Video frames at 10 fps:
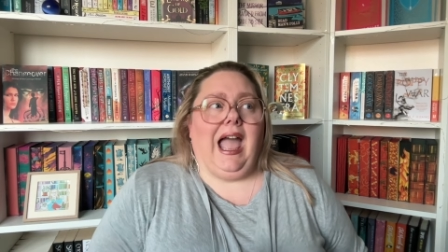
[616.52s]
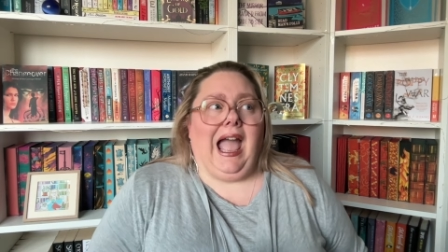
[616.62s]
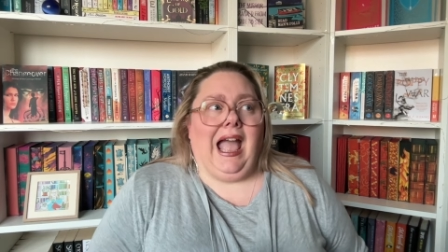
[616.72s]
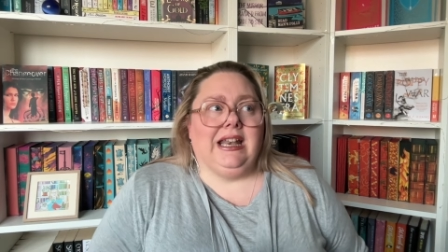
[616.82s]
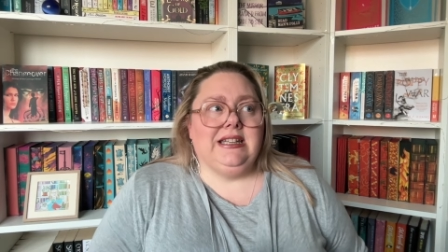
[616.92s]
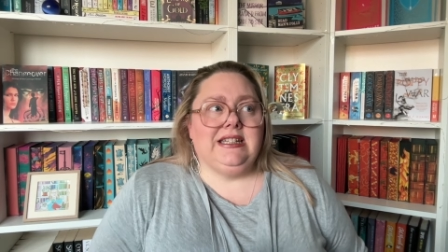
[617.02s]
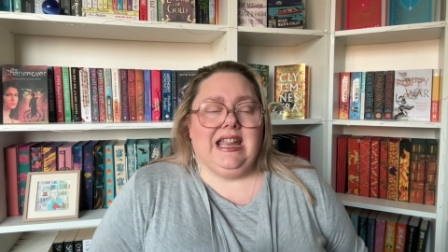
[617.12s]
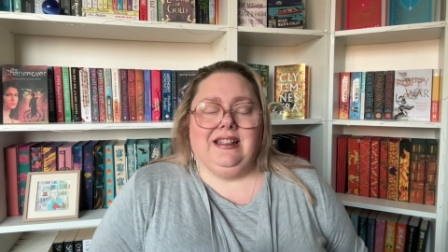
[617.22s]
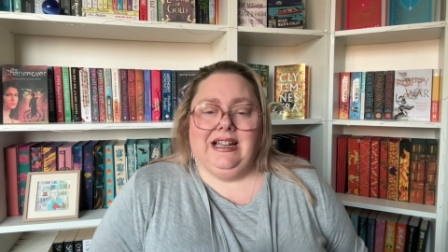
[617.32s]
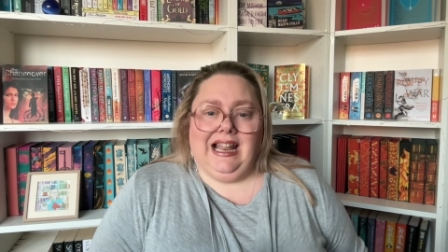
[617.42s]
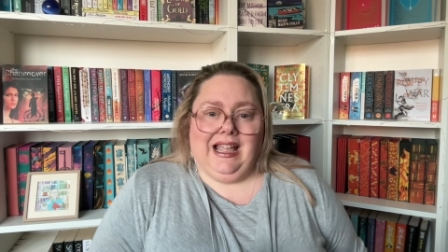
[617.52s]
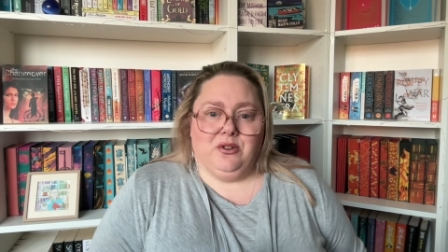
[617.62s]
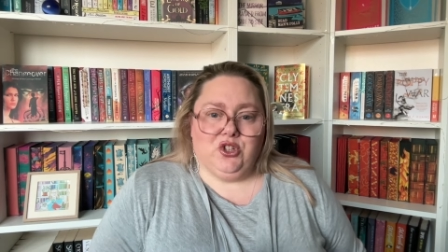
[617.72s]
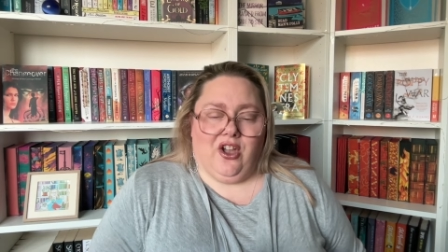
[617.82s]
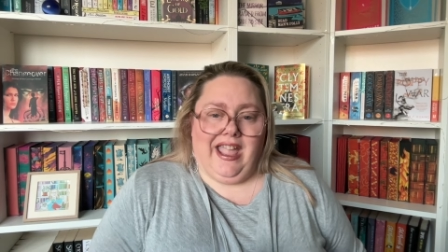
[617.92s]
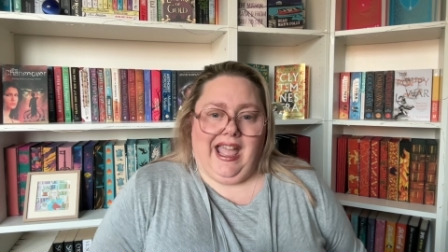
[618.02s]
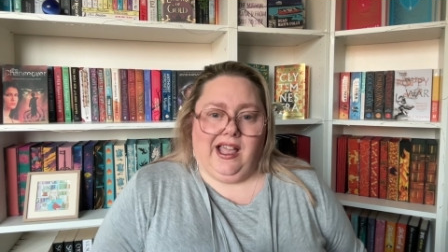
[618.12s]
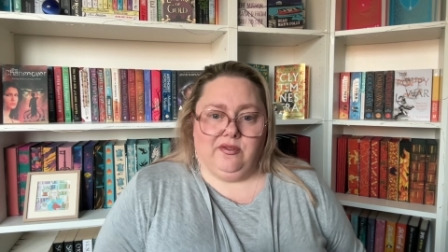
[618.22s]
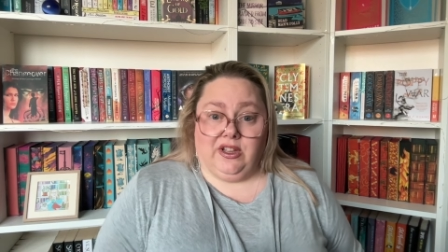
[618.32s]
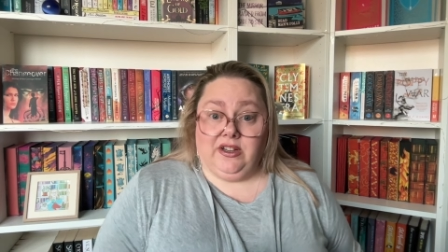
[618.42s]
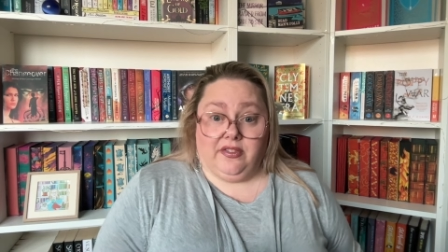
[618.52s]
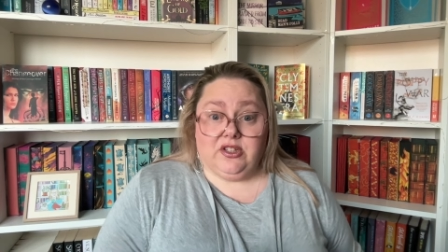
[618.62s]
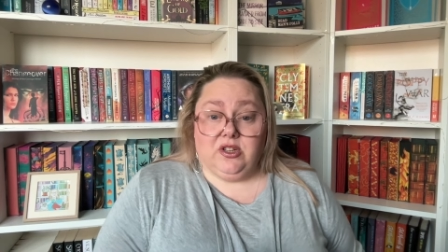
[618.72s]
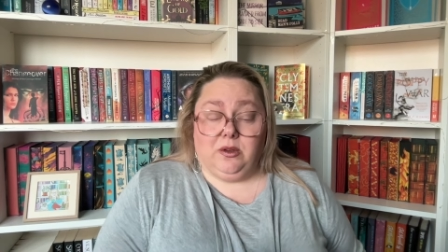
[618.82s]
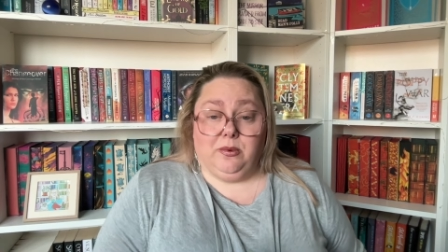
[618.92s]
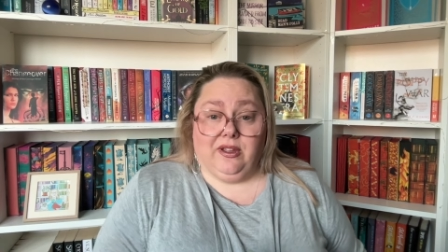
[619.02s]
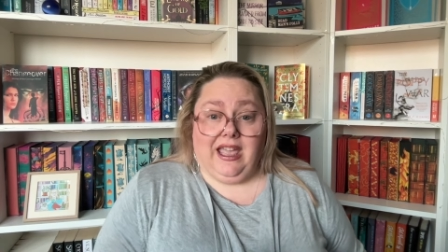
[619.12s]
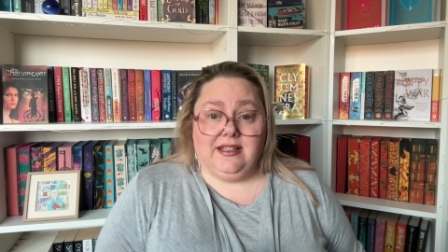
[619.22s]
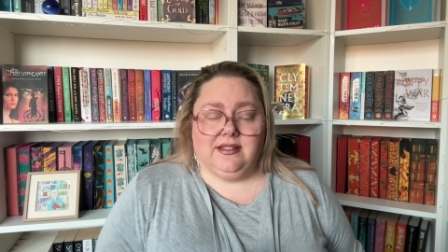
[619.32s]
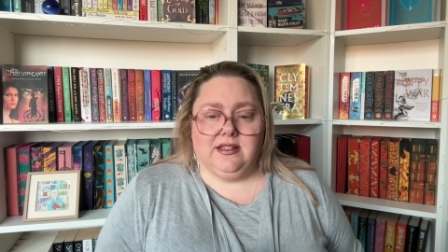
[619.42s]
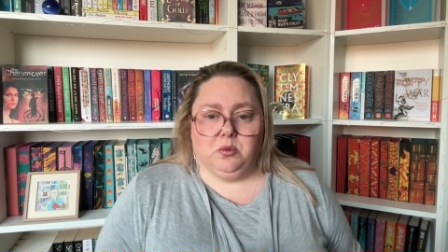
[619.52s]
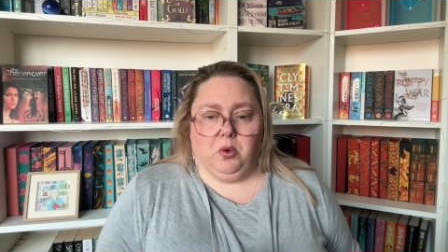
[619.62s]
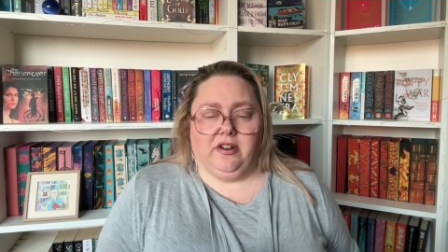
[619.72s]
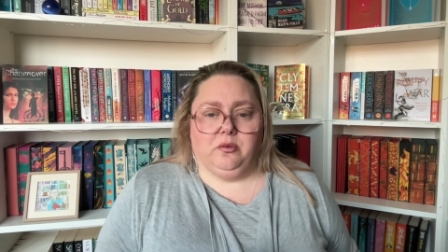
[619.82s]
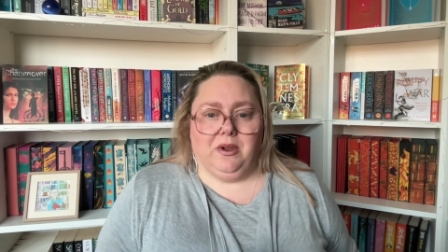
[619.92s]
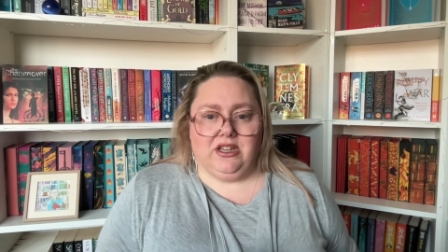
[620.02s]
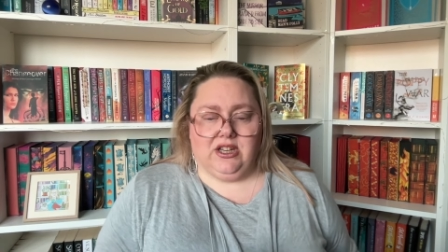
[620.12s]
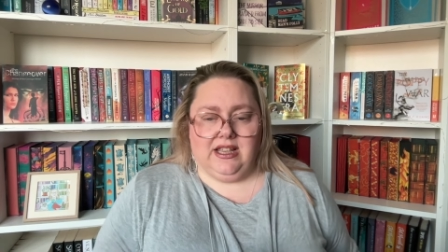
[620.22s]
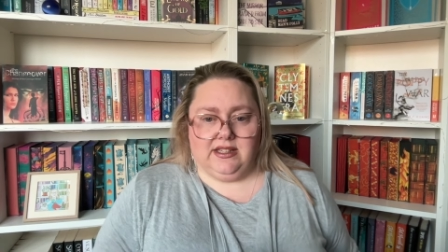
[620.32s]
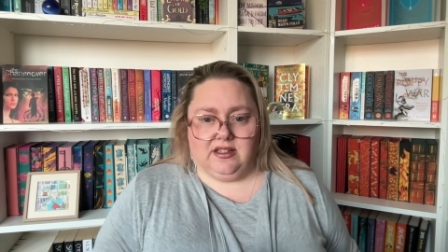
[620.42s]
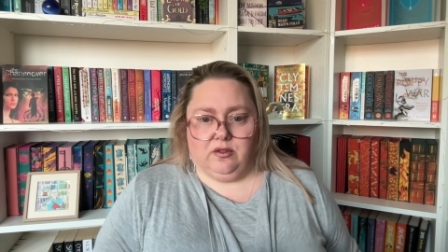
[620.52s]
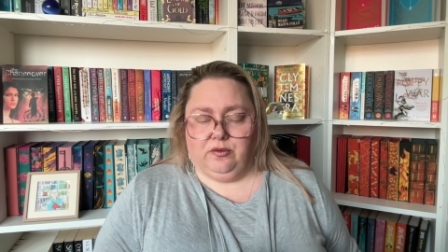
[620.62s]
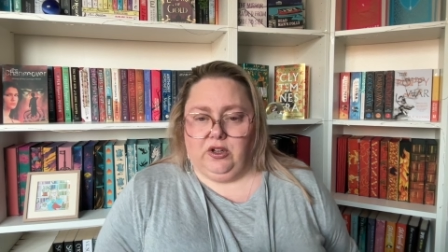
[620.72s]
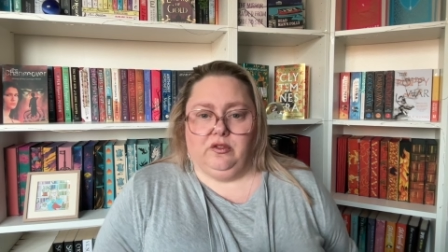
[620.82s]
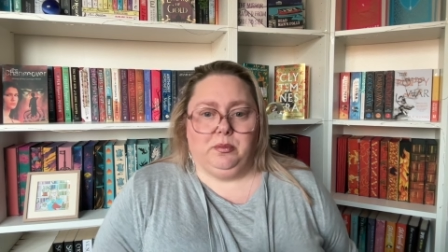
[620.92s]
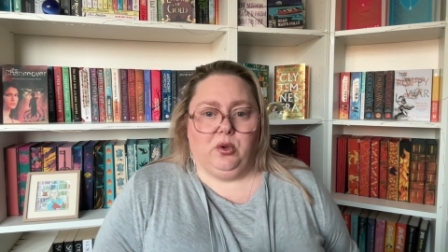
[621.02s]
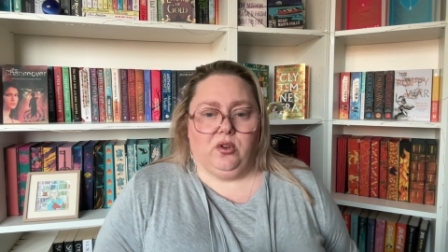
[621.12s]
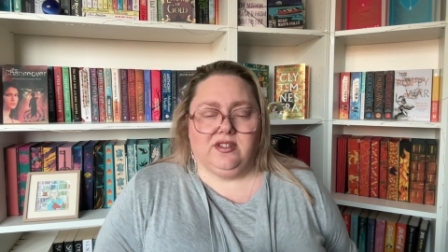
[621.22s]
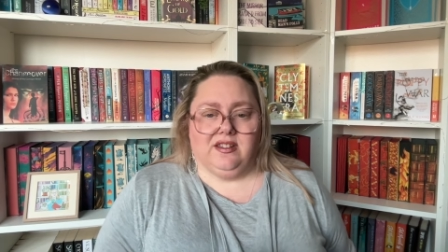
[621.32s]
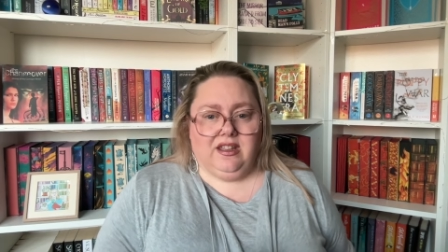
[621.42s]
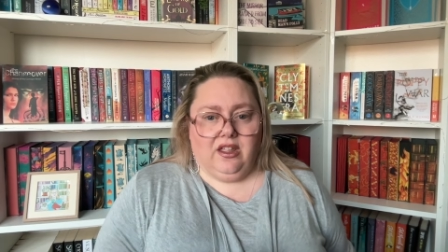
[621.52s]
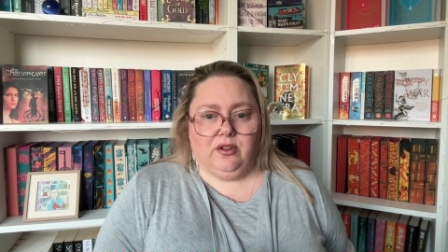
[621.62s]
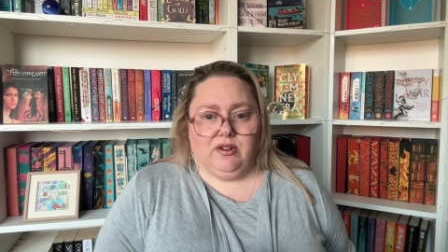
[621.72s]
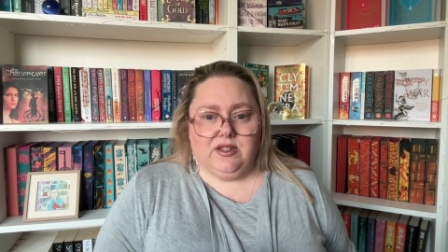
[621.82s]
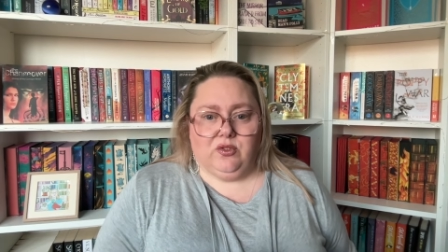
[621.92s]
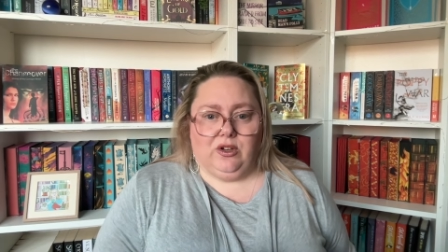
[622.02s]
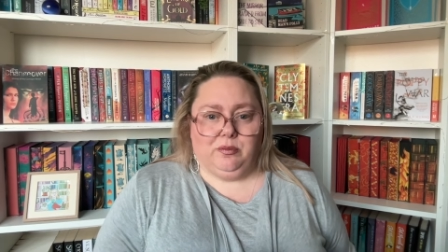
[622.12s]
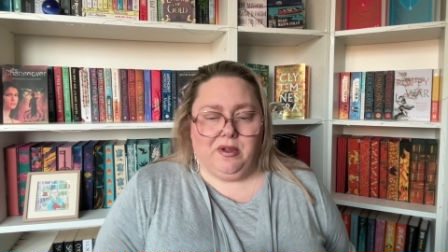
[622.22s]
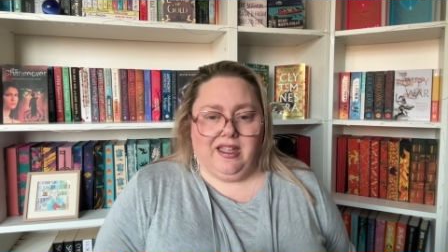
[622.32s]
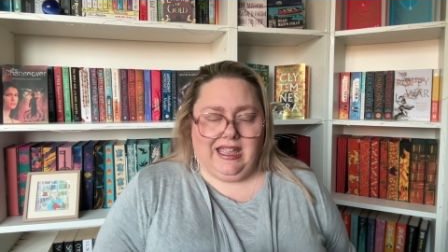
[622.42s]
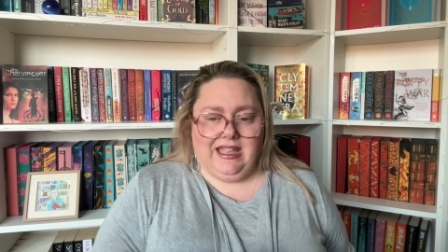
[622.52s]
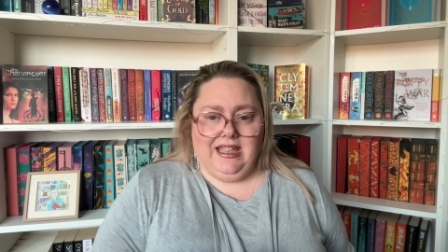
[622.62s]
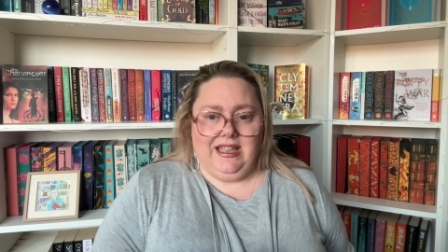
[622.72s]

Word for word: And in the lounge, I have another two bookcases, one of which is full of books and the other is full of my